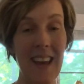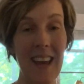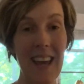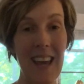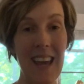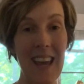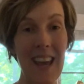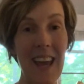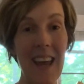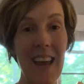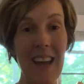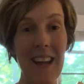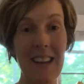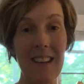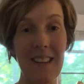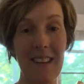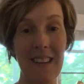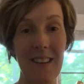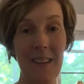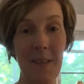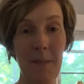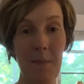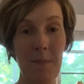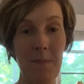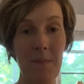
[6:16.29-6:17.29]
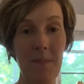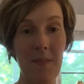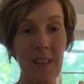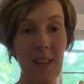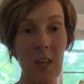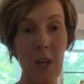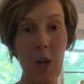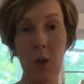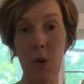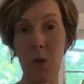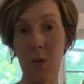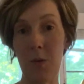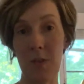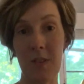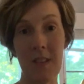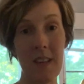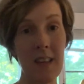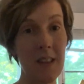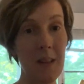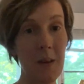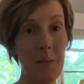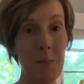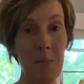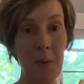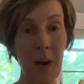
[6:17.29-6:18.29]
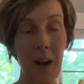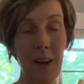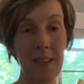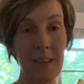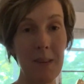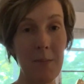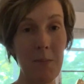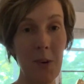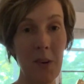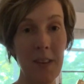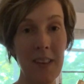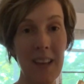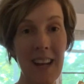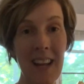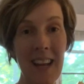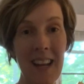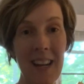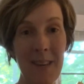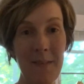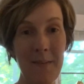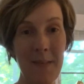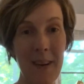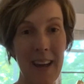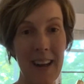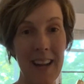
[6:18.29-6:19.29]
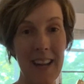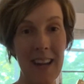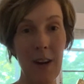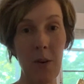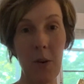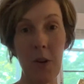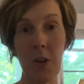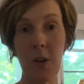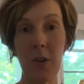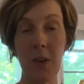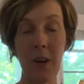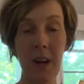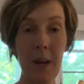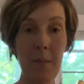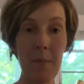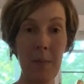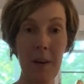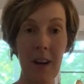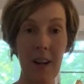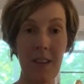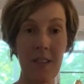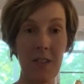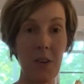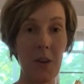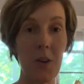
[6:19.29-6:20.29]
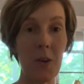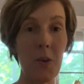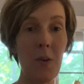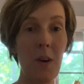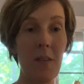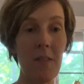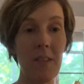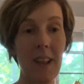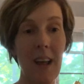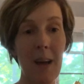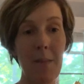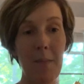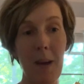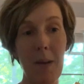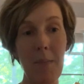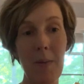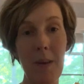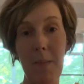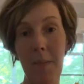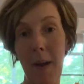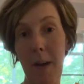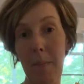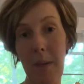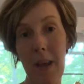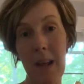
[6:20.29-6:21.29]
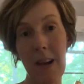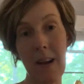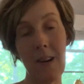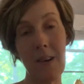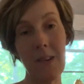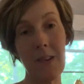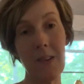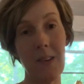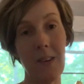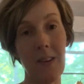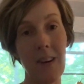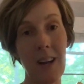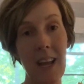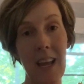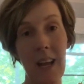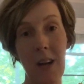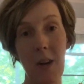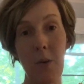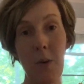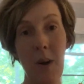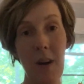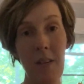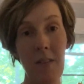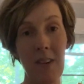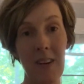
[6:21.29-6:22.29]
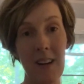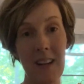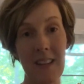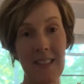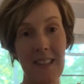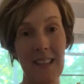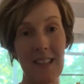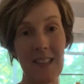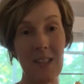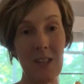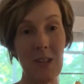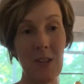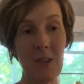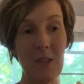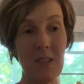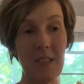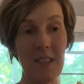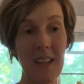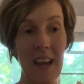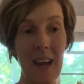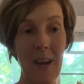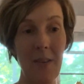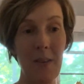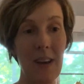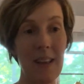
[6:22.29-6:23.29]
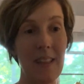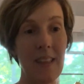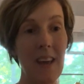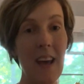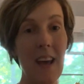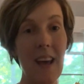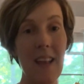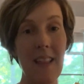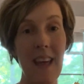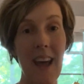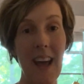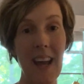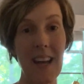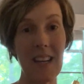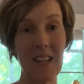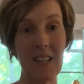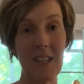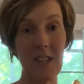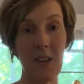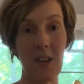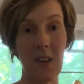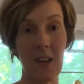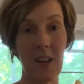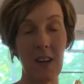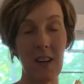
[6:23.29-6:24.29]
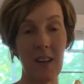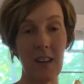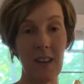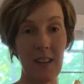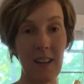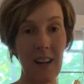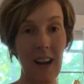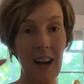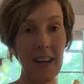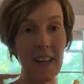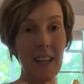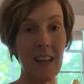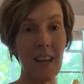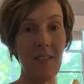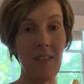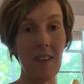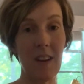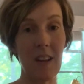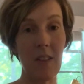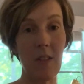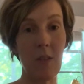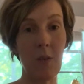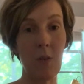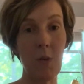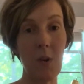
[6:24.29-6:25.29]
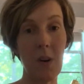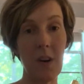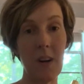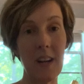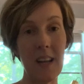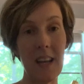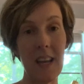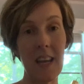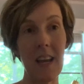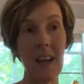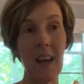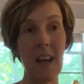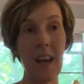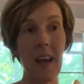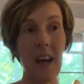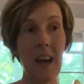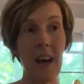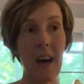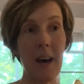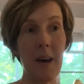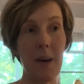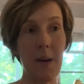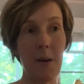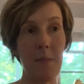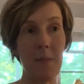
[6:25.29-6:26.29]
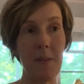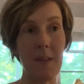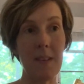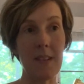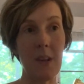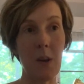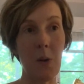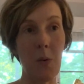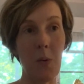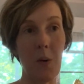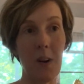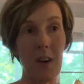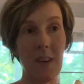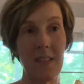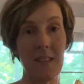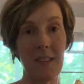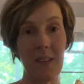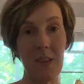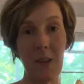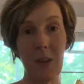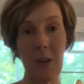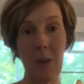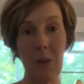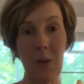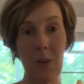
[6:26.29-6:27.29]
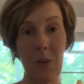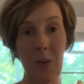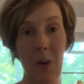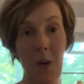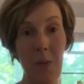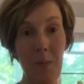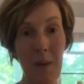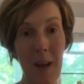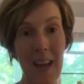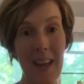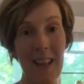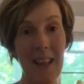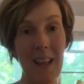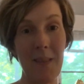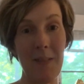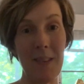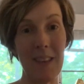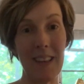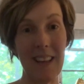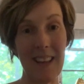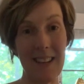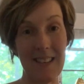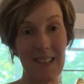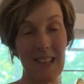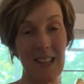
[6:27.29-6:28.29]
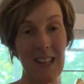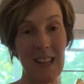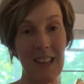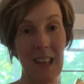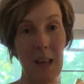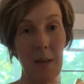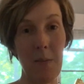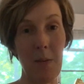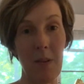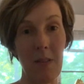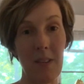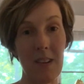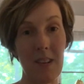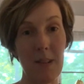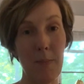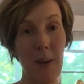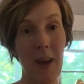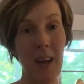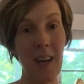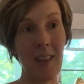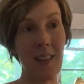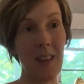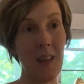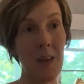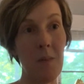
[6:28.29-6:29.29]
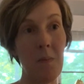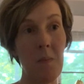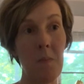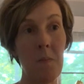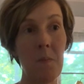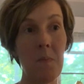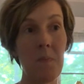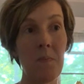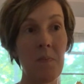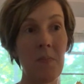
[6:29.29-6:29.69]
And you see them probably more than anybody, or your grandparents, or whoever that might be. It might be an uncle or an aunt, whoever it is that you stay with, that is your God-given authority. And so we're to obey them and listen to them and respect them.